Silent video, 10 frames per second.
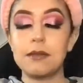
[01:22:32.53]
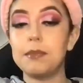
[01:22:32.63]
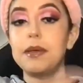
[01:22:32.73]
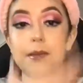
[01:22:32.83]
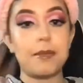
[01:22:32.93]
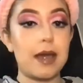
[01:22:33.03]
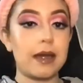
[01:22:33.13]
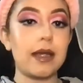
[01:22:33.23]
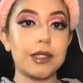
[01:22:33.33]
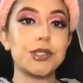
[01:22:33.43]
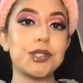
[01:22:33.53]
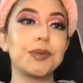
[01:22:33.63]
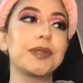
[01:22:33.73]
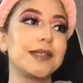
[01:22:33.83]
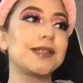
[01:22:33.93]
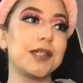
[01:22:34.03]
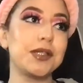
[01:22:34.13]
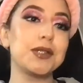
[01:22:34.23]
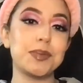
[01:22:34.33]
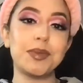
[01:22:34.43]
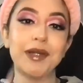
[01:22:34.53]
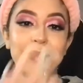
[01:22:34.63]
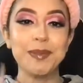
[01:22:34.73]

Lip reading: Being mad extra with the setting spray.